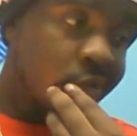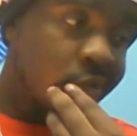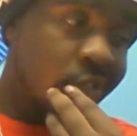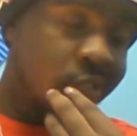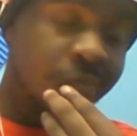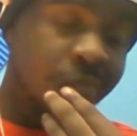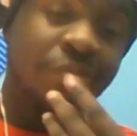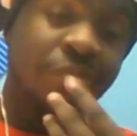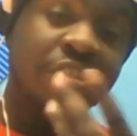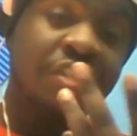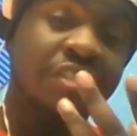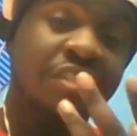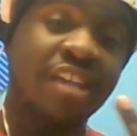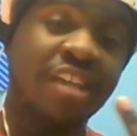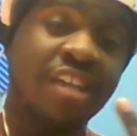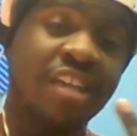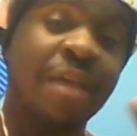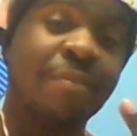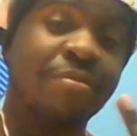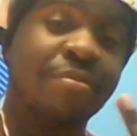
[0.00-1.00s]
some things
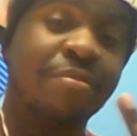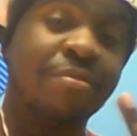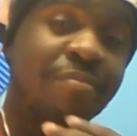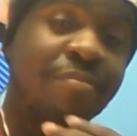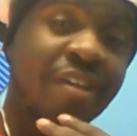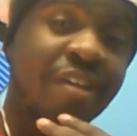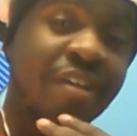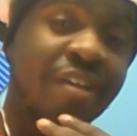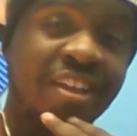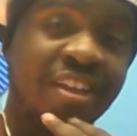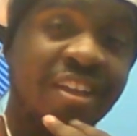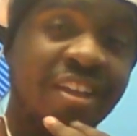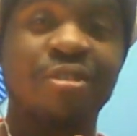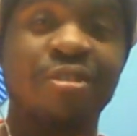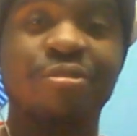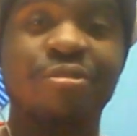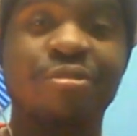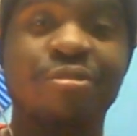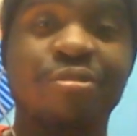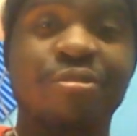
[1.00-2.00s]
are happening behind
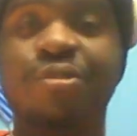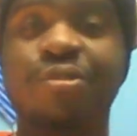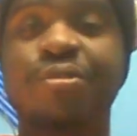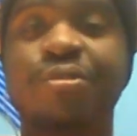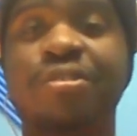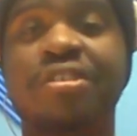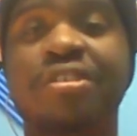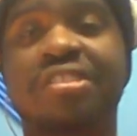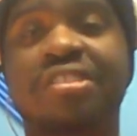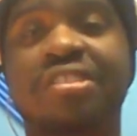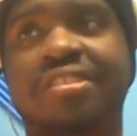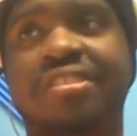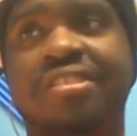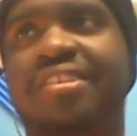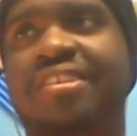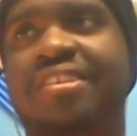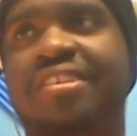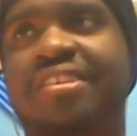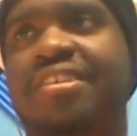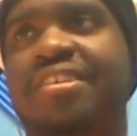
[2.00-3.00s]
closed doors
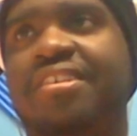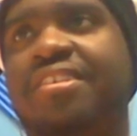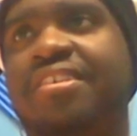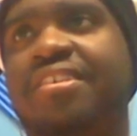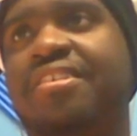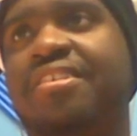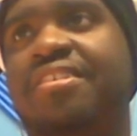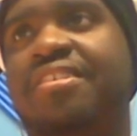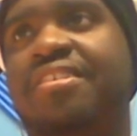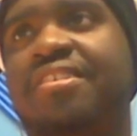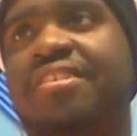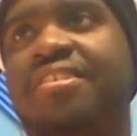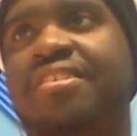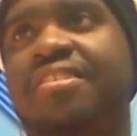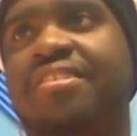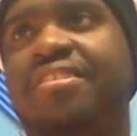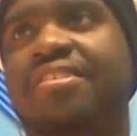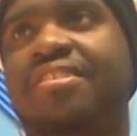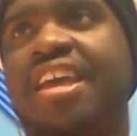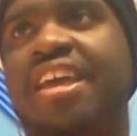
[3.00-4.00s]

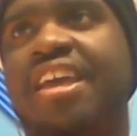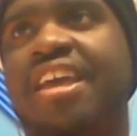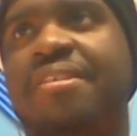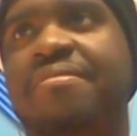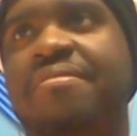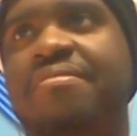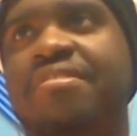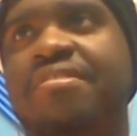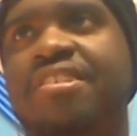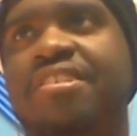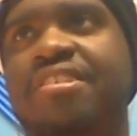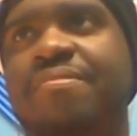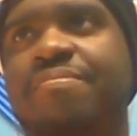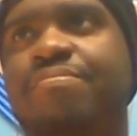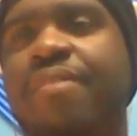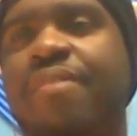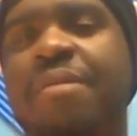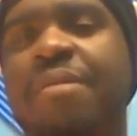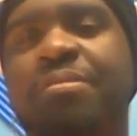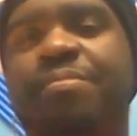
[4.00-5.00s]
that
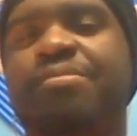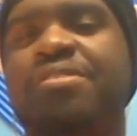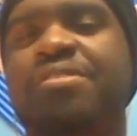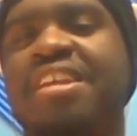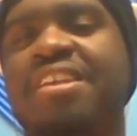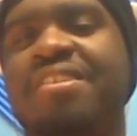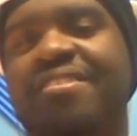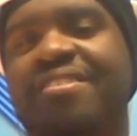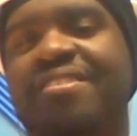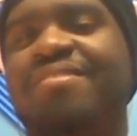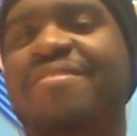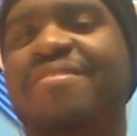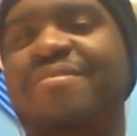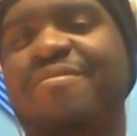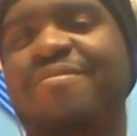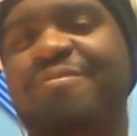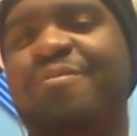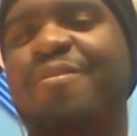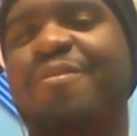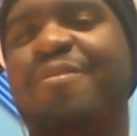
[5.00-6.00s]
probably
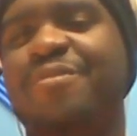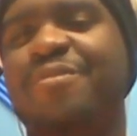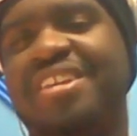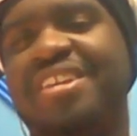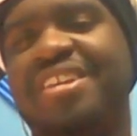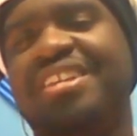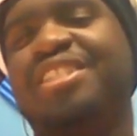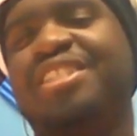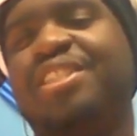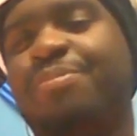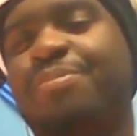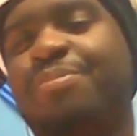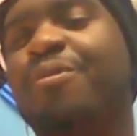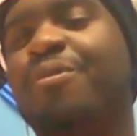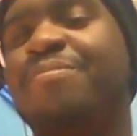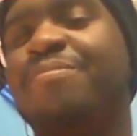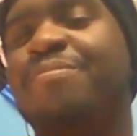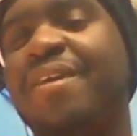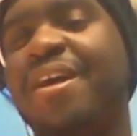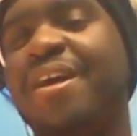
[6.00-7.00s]
won't get
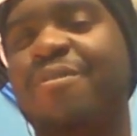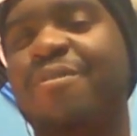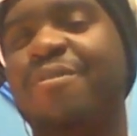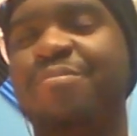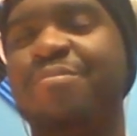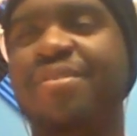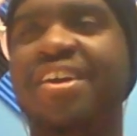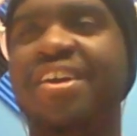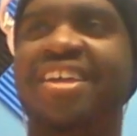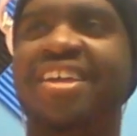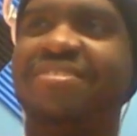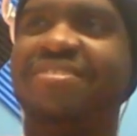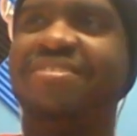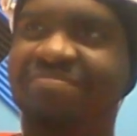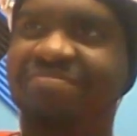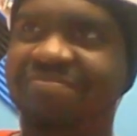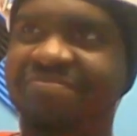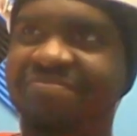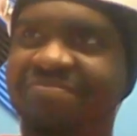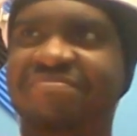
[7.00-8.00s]
spoke about, but
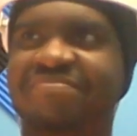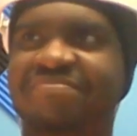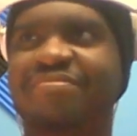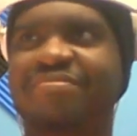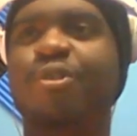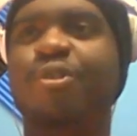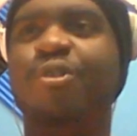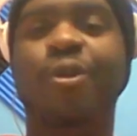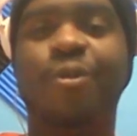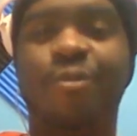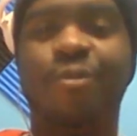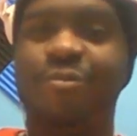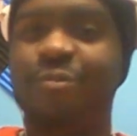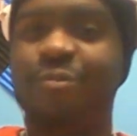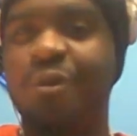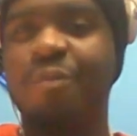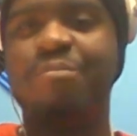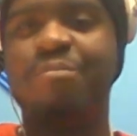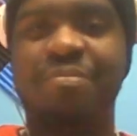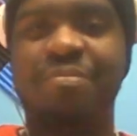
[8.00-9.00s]
or
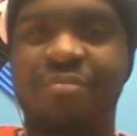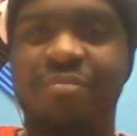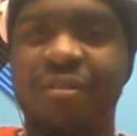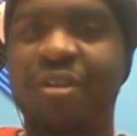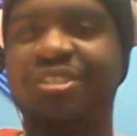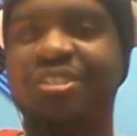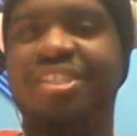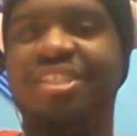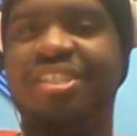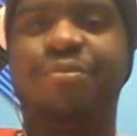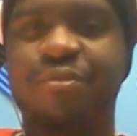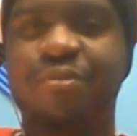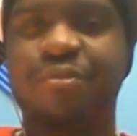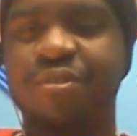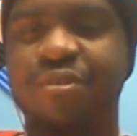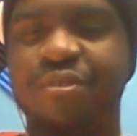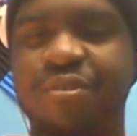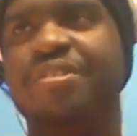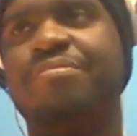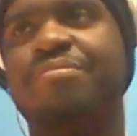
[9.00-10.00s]
won't be brought to the
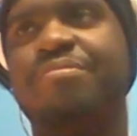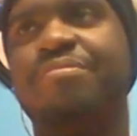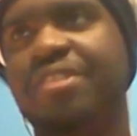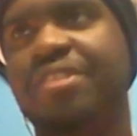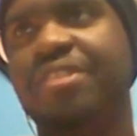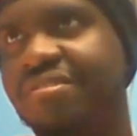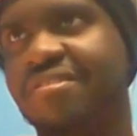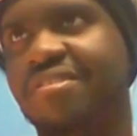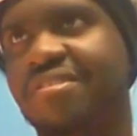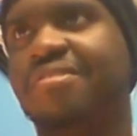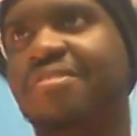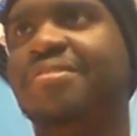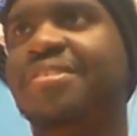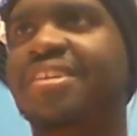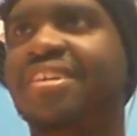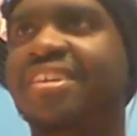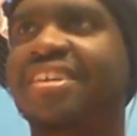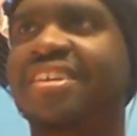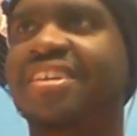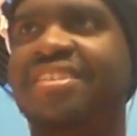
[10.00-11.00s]
forefront. But you know,
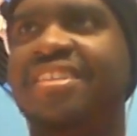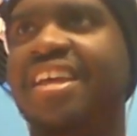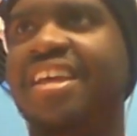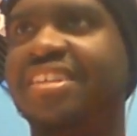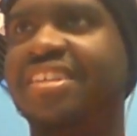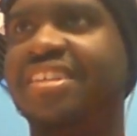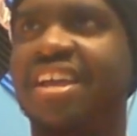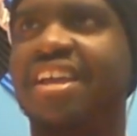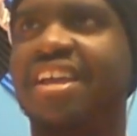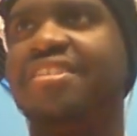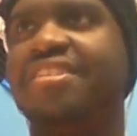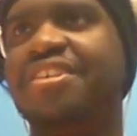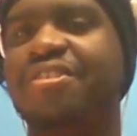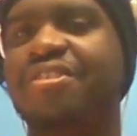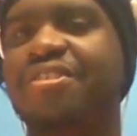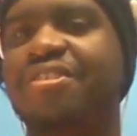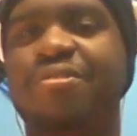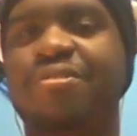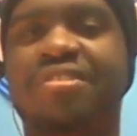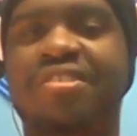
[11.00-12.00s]
that's neither
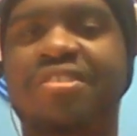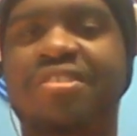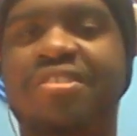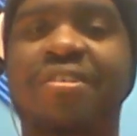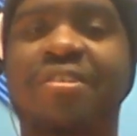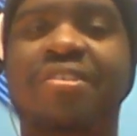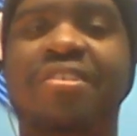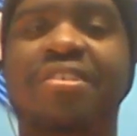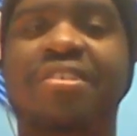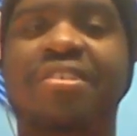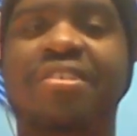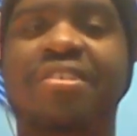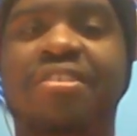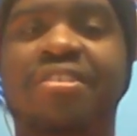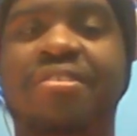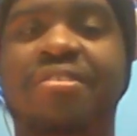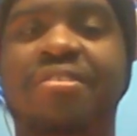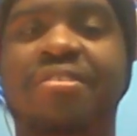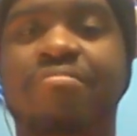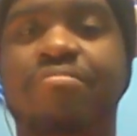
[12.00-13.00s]
here nor there.
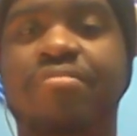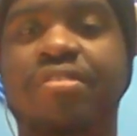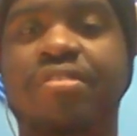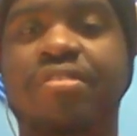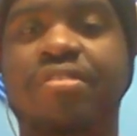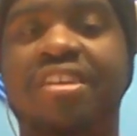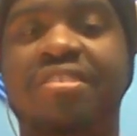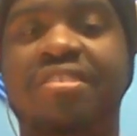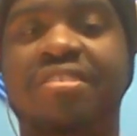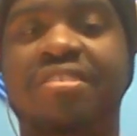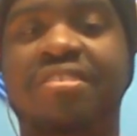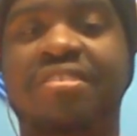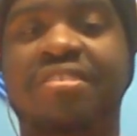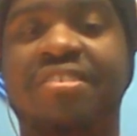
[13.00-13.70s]
But